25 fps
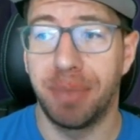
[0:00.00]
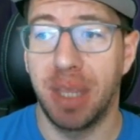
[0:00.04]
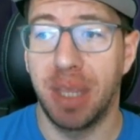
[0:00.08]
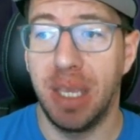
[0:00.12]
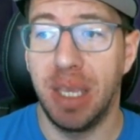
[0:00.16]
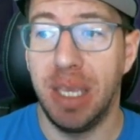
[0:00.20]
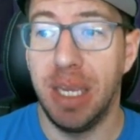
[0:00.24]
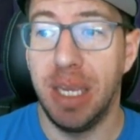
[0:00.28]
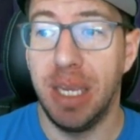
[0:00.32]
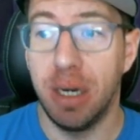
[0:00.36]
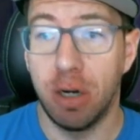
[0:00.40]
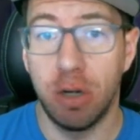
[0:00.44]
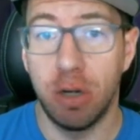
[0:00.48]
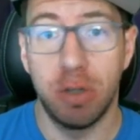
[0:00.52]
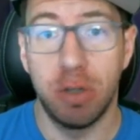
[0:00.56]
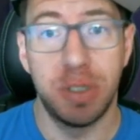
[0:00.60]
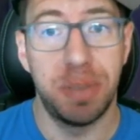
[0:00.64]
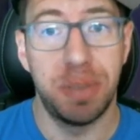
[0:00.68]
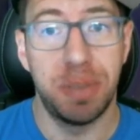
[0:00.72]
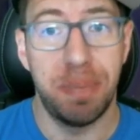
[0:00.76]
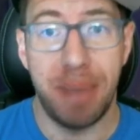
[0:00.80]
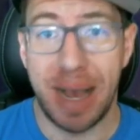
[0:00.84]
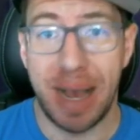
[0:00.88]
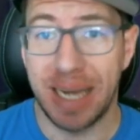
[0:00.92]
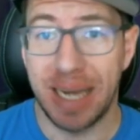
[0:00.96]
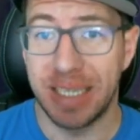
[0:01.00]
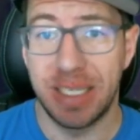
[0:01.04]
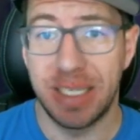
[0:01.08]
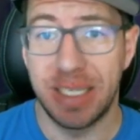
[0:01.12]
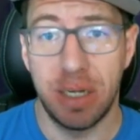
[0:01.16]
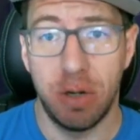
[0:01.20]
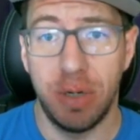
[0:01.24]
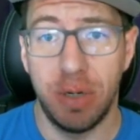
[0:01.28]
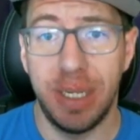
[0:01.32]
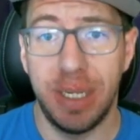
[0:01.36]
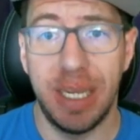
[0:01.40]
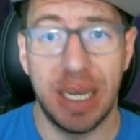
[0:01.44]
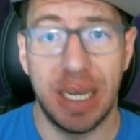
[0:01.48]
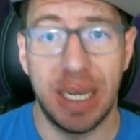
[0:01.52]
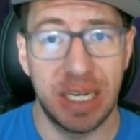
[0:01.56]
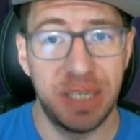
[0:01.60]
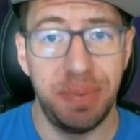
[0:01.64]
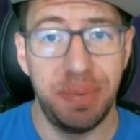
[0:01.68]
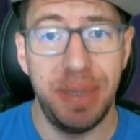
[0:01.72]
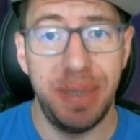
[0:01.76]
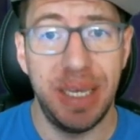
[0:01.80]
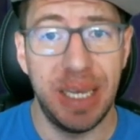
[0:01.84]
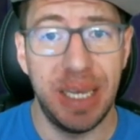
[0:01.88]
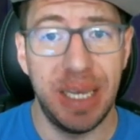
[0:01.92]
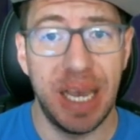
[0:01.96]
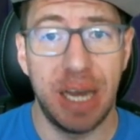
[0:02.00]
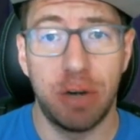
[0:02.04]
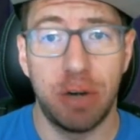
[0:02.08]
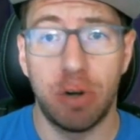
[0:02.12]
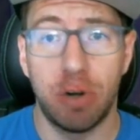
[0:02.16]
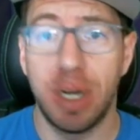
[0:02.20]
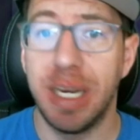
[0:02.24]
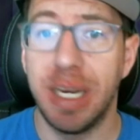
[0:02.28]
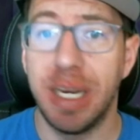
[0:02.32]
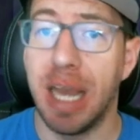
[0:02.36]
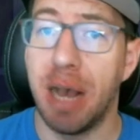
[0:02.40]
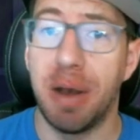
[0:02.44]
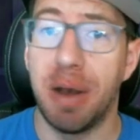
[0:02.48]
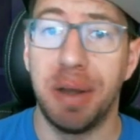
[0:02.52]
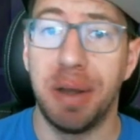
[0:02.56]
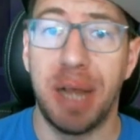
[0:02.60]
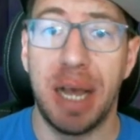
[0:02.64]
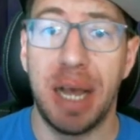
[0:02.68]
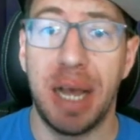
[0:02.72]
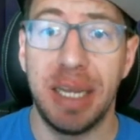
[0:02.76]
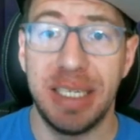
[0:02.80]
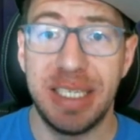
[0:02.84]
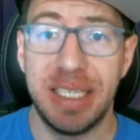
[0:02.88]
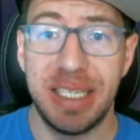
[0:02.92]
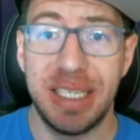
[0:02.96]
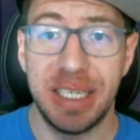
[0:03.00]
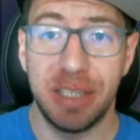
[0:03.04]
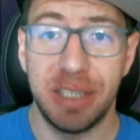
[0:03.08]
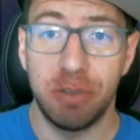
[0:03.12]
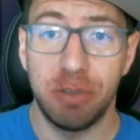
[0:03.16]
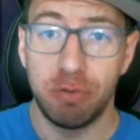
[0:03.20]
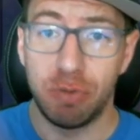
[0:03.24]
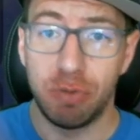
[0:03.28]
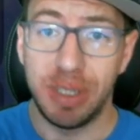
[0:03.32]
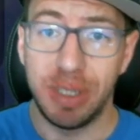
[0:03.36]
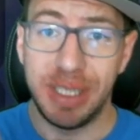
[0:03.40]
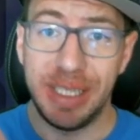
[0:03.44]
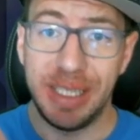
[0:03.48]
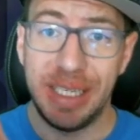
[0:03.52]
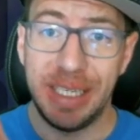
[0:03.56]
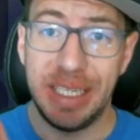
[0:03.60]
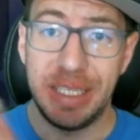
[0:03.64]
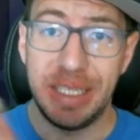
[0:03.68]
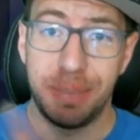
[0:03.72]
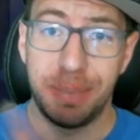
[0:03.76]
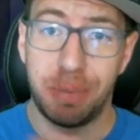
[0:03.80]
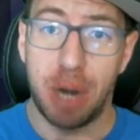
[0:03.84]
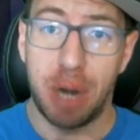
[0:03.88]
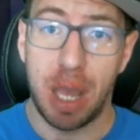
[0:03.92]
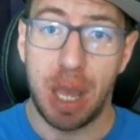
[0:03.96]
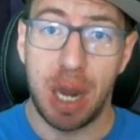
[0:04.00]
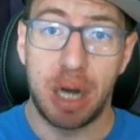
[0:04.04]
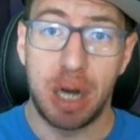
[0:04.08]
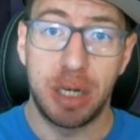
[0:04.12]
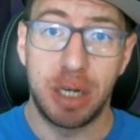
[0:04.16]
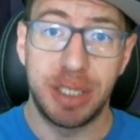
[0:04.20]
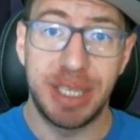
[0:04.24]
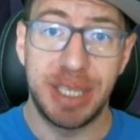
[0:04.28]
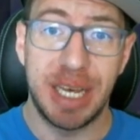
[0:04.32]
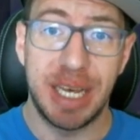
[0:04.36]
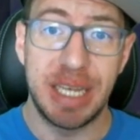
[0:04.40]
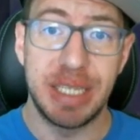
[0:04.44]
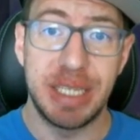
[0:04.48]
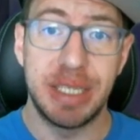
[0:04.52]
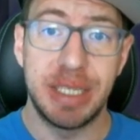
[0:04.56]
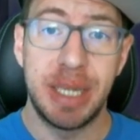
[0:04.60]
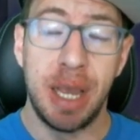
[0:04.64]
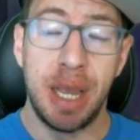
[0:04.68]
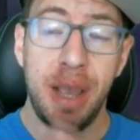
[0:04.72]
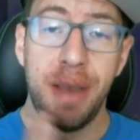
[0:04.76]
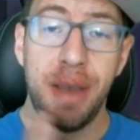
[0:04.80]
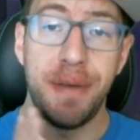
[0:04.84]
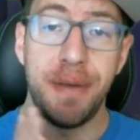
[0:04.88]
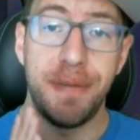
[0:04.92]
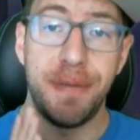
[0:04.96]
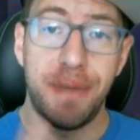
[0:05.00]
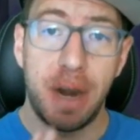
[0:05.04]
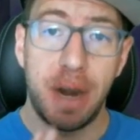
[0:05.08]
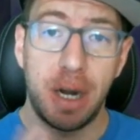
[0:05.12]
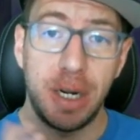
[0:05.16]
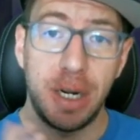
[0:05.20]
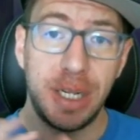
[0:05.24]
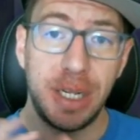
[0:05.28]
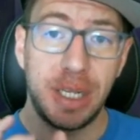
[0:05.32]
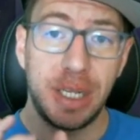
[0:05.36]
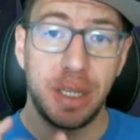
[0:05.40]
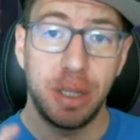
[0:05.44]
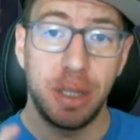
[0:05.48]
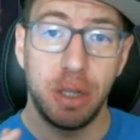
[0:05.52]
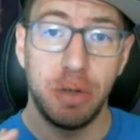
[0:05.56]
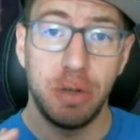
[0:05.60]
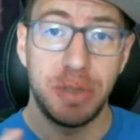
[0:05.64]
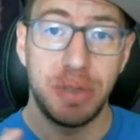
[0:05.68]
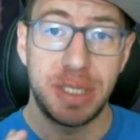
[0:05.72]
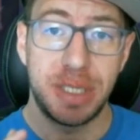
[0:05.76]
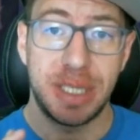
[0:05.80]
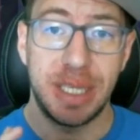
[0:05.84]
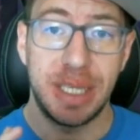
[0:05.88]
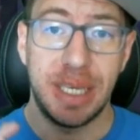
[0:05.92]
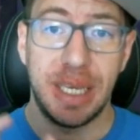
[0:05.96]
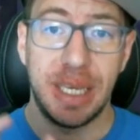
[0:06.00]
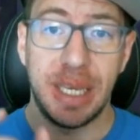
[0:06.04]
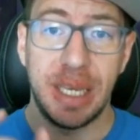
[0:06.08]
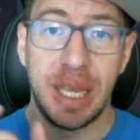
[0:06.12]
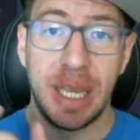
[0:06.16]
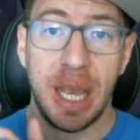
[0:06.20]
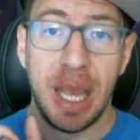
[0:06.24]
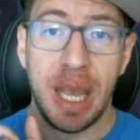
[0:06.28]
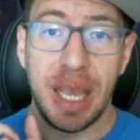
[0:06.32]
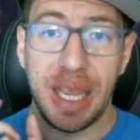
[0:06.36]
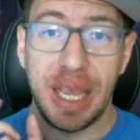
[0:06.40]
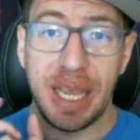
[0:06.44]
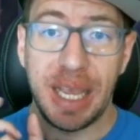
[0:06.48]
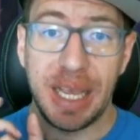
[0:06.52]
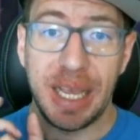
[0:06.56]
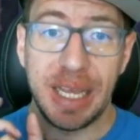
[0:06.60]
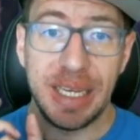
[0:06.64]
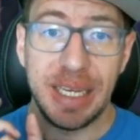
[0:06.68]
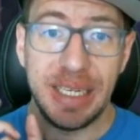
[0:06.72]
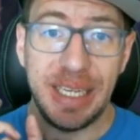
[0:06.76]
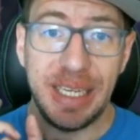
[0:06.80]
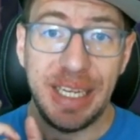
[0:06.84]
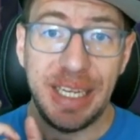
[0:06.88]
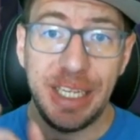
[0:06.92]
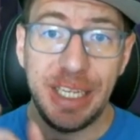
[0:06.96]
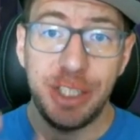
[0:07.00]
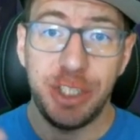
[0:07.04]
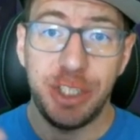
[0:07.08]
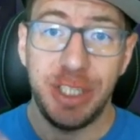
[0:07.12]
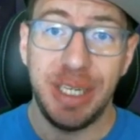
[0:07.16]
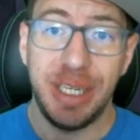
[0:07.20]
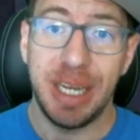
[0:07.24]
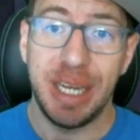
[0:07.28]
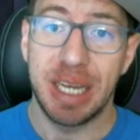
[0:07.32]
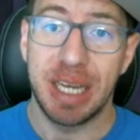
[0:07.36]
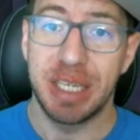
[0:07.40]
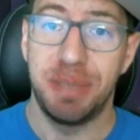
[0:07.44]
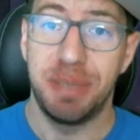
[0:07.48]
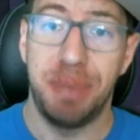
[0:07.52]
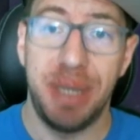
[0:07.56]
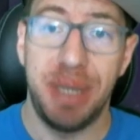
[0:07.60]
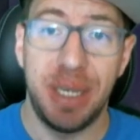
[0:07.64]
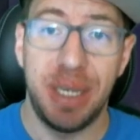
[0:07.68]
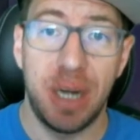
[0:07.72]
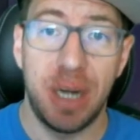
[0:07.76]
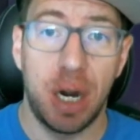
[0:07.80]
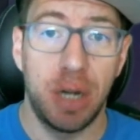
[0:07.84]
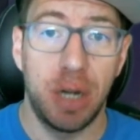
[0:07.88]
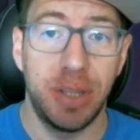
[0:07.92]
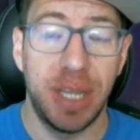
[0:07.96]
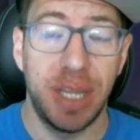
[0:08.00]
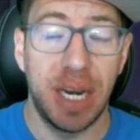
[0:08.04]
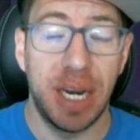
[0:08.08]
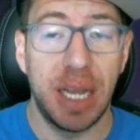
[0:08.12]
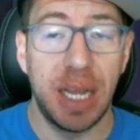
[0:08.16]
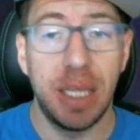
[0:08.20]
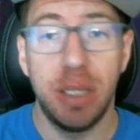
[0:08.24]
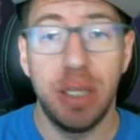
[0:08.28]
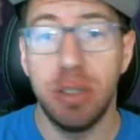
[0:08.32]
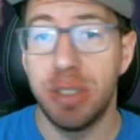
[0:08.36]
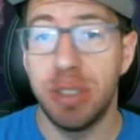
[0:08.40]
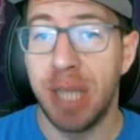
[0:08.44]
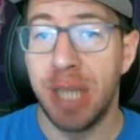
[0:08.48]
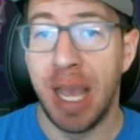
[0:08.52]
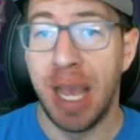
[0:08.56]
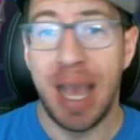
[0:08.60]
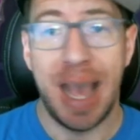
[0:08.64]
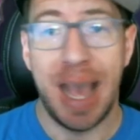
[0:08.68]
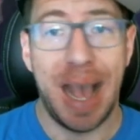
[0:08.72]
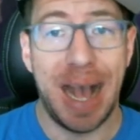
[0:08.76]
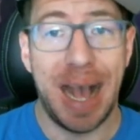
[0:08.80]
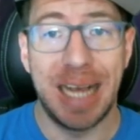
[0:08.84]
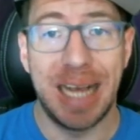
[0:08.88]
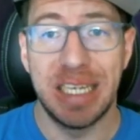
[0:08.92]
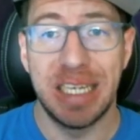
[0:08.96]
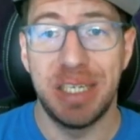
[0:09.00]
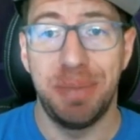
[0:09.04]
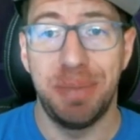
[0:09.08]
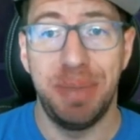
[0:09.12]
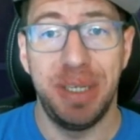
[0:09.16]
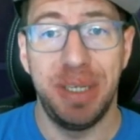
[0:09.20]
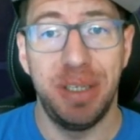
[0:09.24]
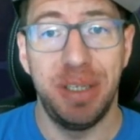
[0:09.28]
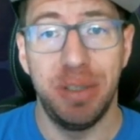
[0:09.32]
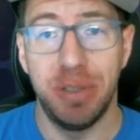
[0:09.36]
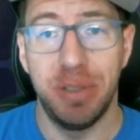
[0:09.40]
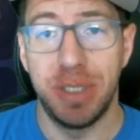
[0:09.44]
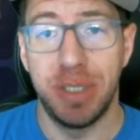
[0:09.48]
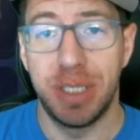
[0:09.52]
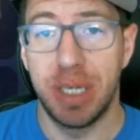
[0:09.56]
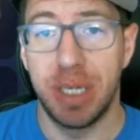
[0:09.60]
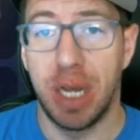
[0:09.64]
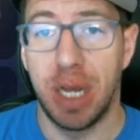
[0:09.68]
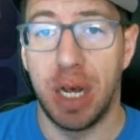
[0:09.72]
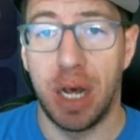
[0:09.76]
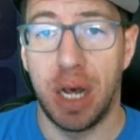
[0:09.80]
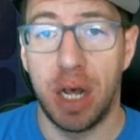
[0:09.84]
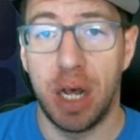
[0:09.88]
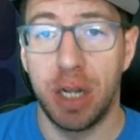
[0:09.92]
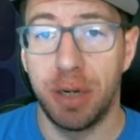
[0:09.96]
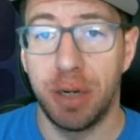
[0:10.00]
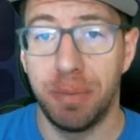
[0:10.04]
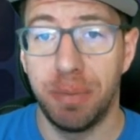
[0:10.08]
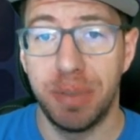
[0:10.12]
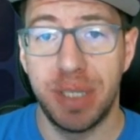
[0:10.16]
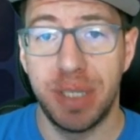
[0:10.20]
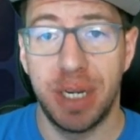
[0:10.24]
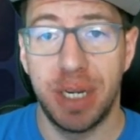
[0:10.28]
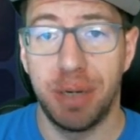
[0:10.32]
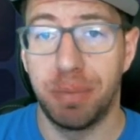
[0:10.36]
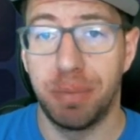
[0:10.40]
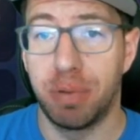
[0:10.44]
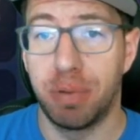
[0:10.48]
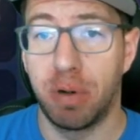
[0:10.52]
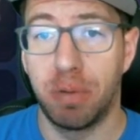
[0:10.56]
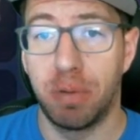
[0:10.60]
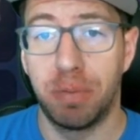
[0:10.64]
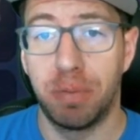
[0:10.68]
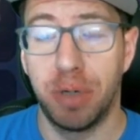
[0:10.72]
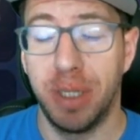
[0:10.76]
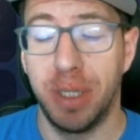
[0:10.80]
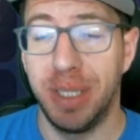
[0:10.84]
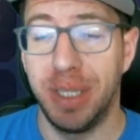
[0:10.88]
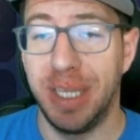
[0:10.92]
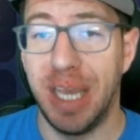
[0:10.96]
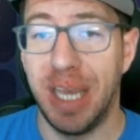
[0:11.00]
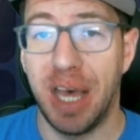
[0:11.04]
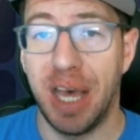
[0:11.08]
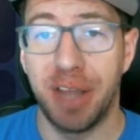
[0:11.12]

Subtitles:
heroes maxed out EXP yet. Right now, I still really need to prioritize very closely, and each EXP card that I use has to be used 100% appropriately.